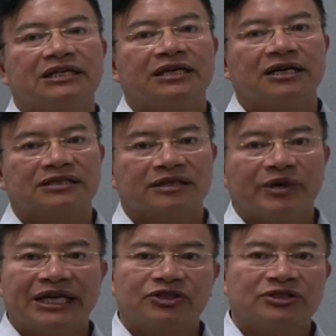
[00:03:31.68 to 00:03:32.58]
the
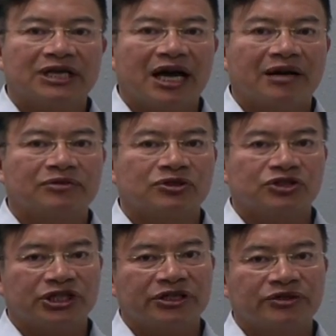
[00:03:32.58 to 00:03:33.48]
simulation time to
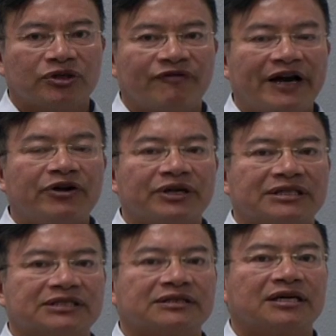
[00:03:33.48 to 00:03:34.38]
generate the
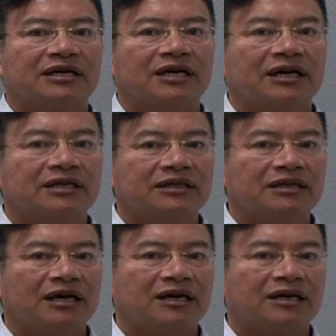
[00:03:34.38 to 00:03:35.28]
variance uh,
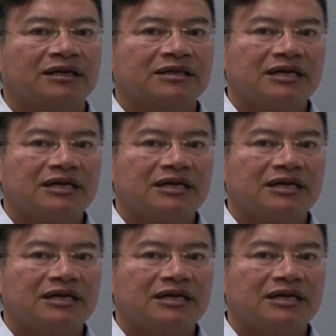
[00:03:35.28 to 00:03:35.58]
uh,